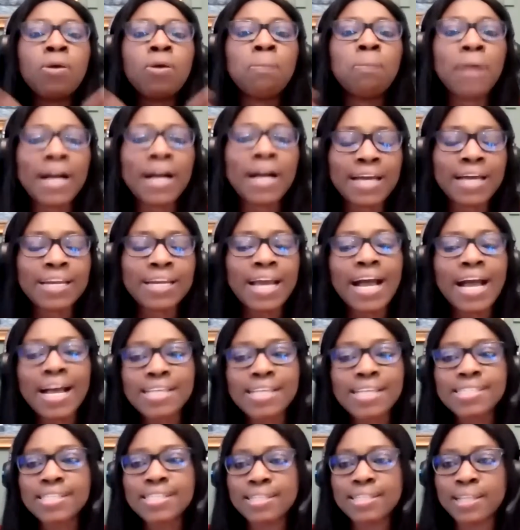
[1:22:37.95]
Go back and
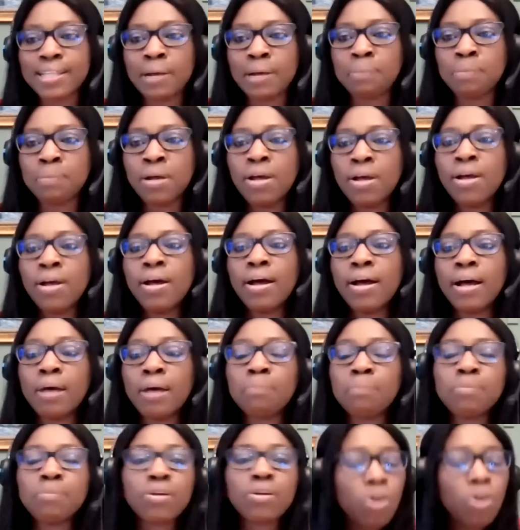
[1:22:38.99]
ask them
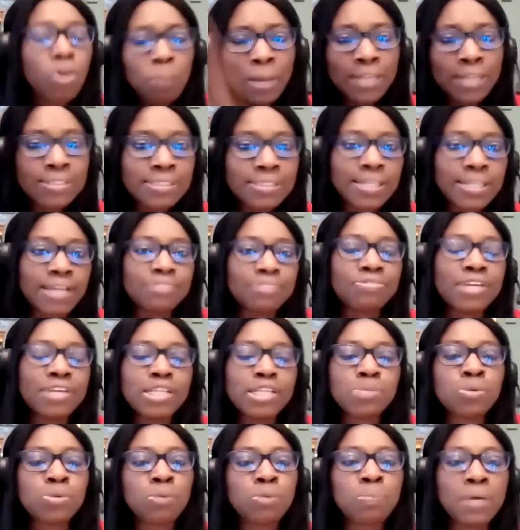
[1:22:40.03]
to that
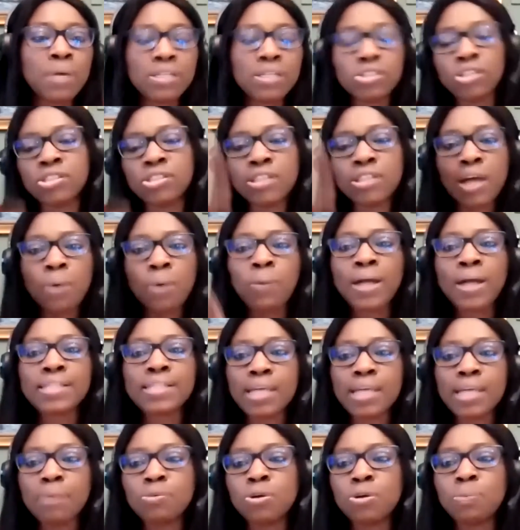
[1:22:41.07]
Facebook page or to that
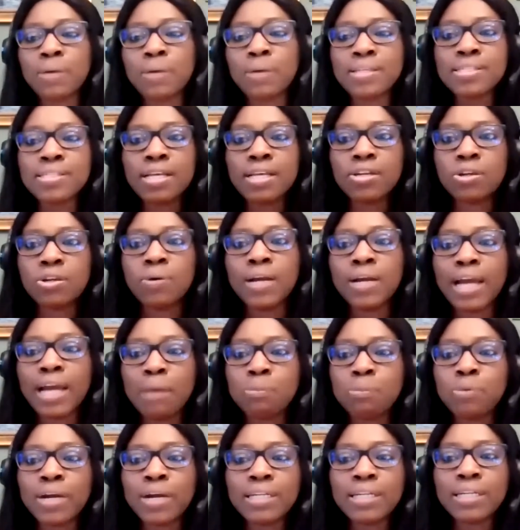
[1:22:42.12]
WhatsApp and say, you know what,
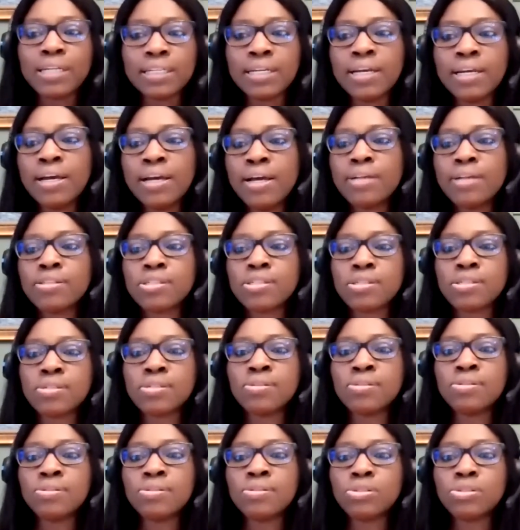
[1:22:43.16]
I'm ready
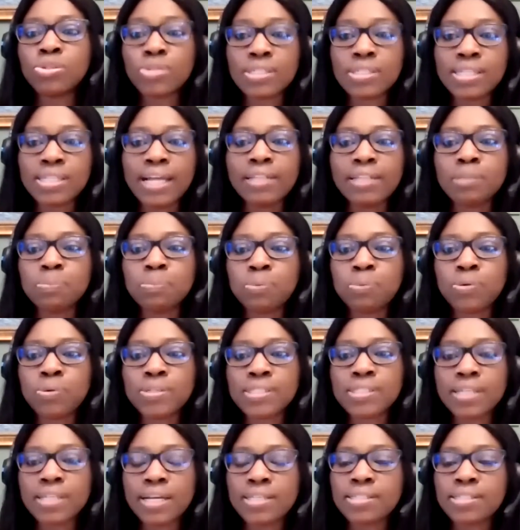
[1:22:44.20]
to start the
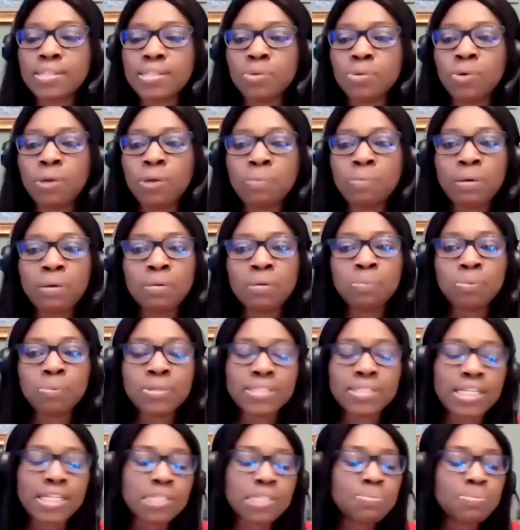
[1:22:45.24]
process, the work permit
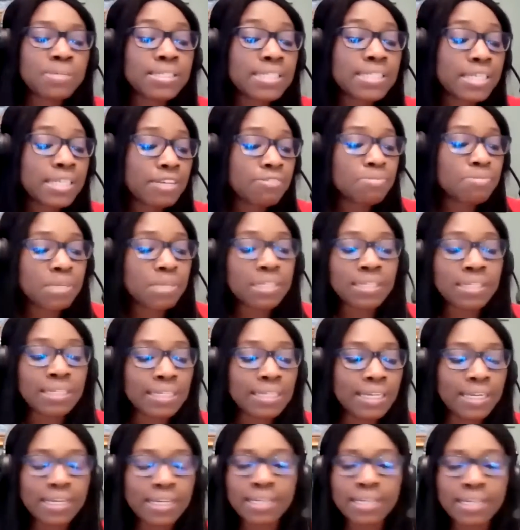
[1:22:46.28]
process. Please give me the
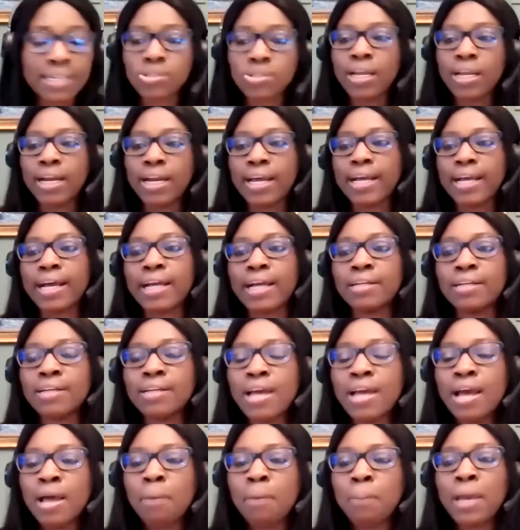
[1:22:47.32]
link so that I
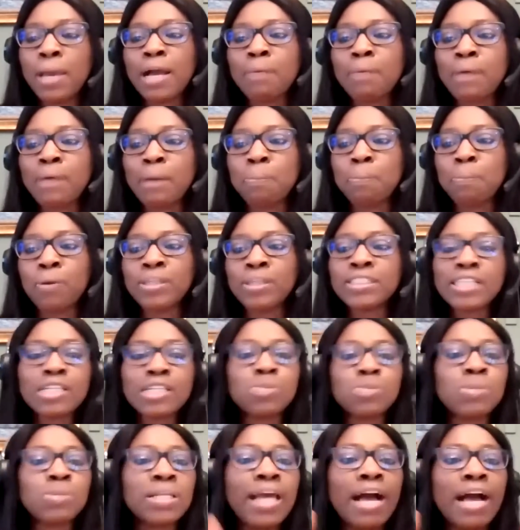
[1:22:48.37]
can make my
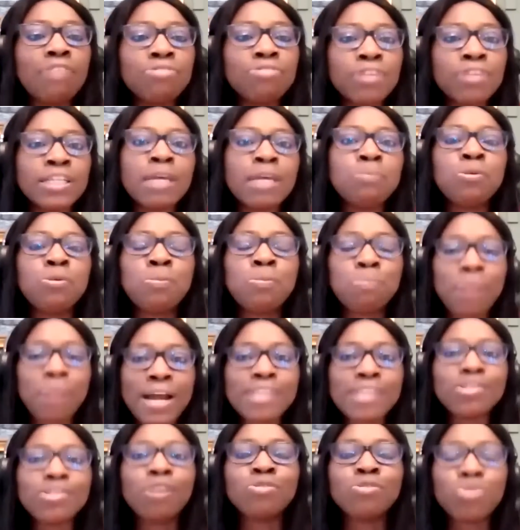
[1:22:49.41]
purchase with the affordable
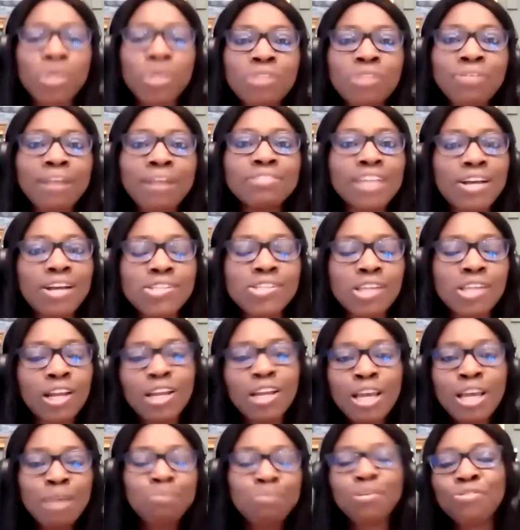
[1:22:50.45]
price of
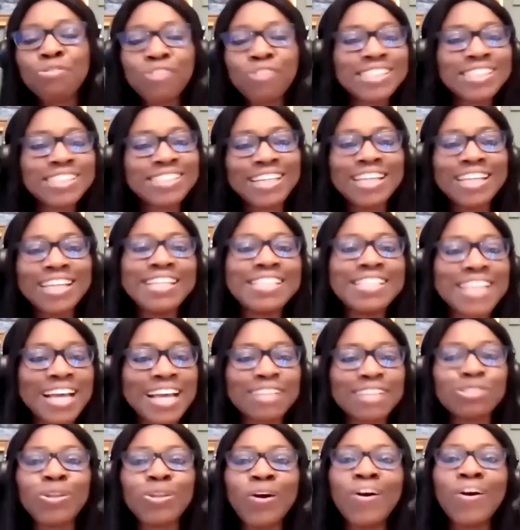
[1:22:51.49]
25,000 before she is
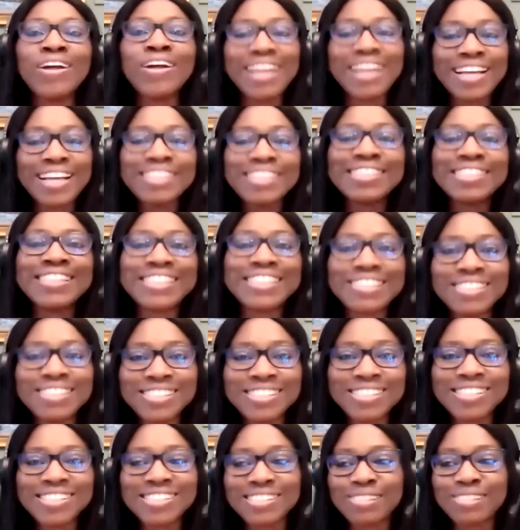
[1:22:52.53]
her turn and she
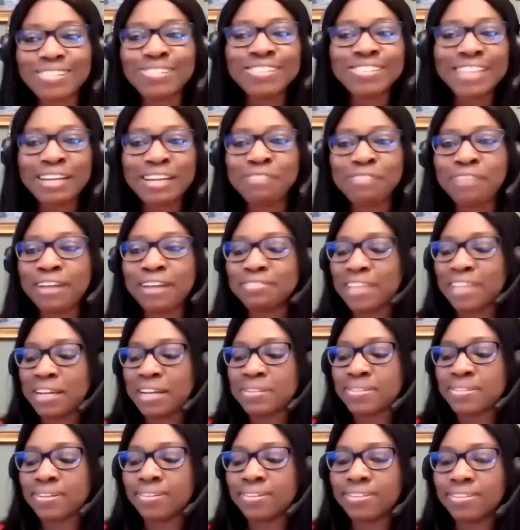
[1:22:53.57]
increases it to
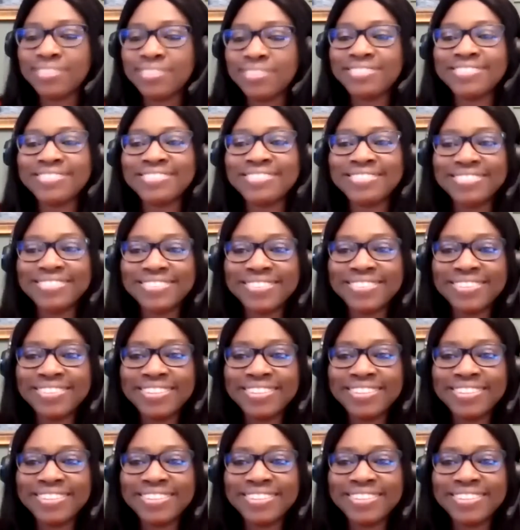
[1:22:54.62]
35,000.